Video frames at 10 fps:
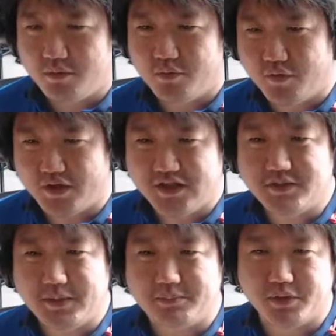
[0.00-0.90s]
40
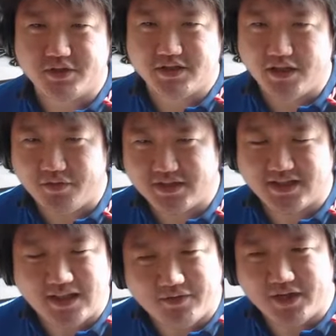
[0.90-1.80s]
speed boots if
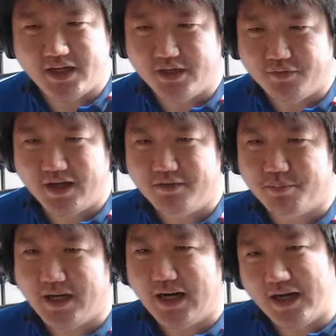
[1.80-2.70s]
it's level 85,
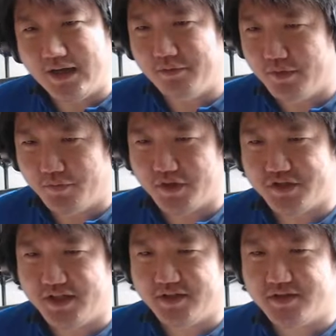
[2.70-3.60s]
but I
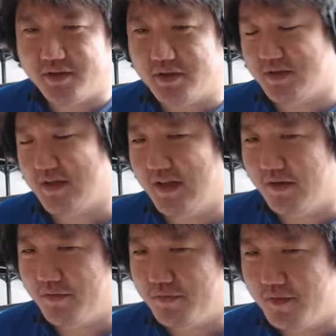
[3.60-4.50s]
reforged it so it's
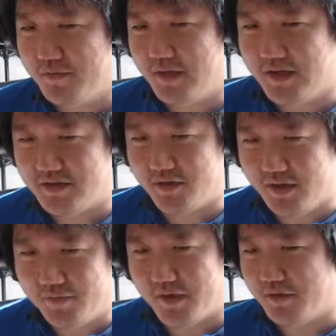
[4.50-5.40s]

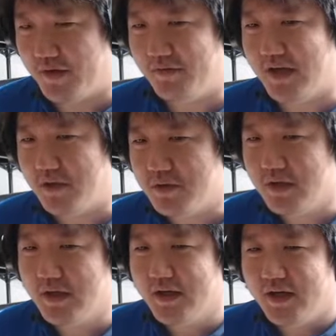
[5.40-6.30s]
already 45 now.
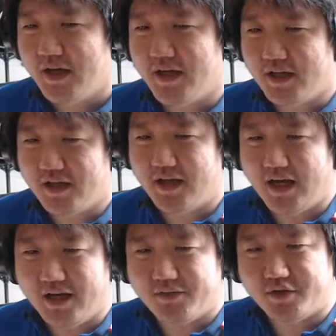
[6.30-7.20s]
And then
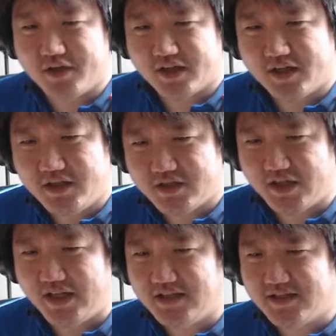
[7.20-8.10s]
I have critical hit
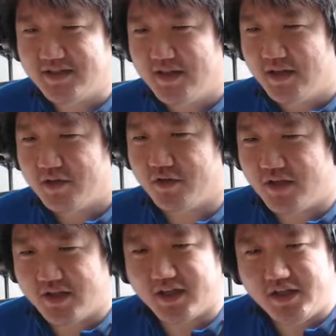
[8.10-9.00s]
chance,
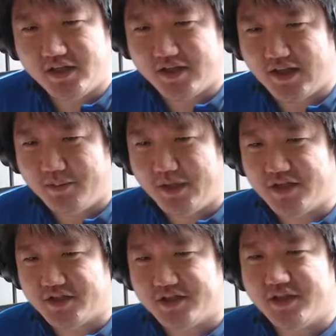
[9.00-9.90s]
critical hit
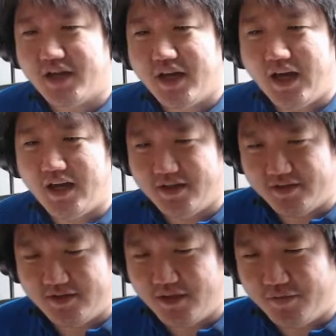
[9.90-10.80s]
damage,
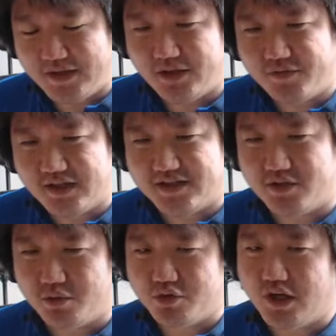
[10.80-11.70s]
and effectiveness.
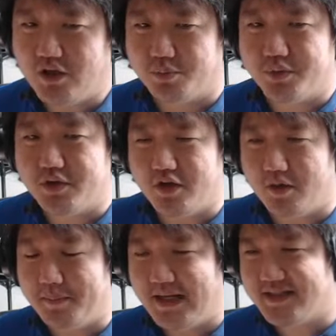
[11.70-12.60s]
So try to put your
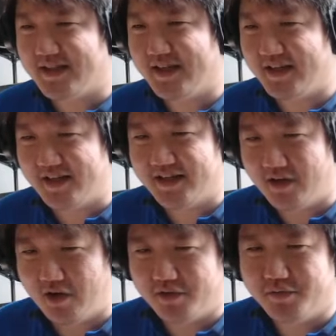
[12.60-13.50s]
best gear on